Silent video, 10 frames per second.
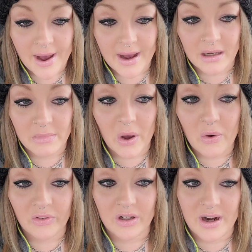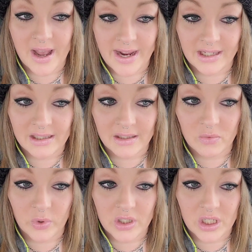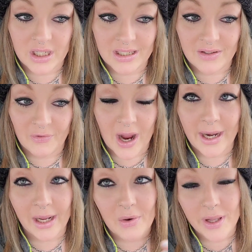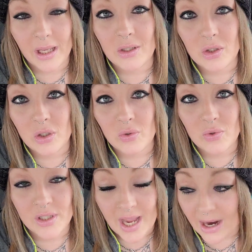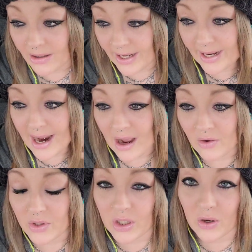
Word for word: um, overnight, which is Friday going into Saturday now.